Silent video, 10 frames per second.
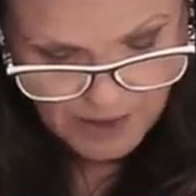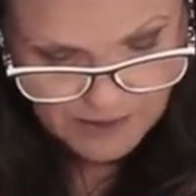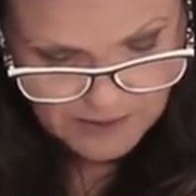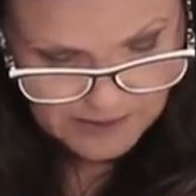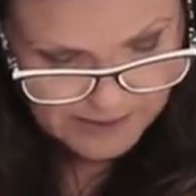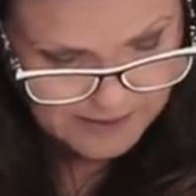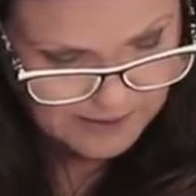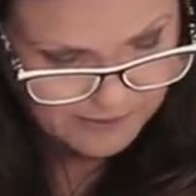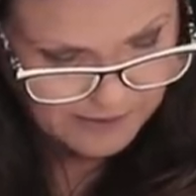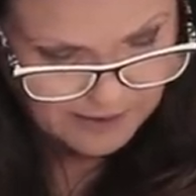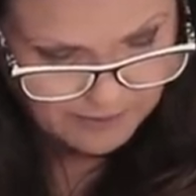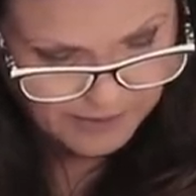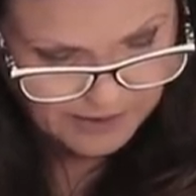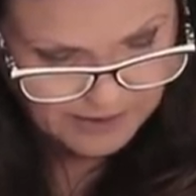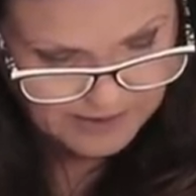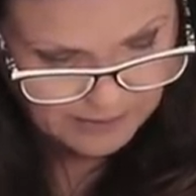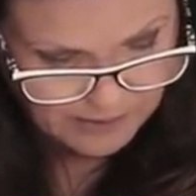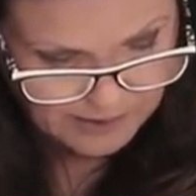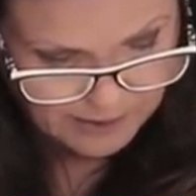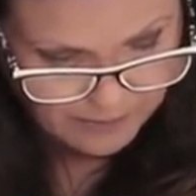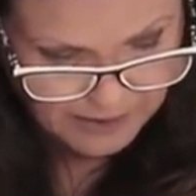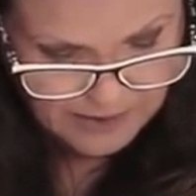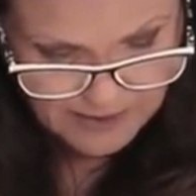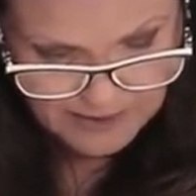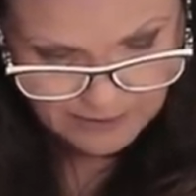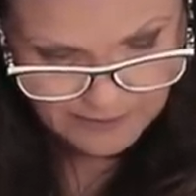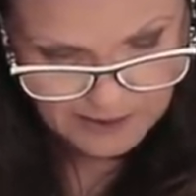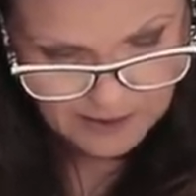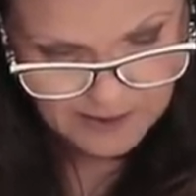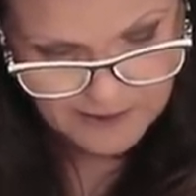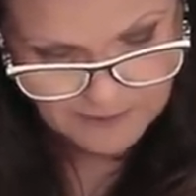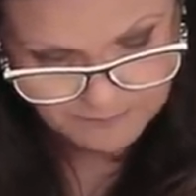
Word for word: So let's see if we can bring this out a little bit and see what we got.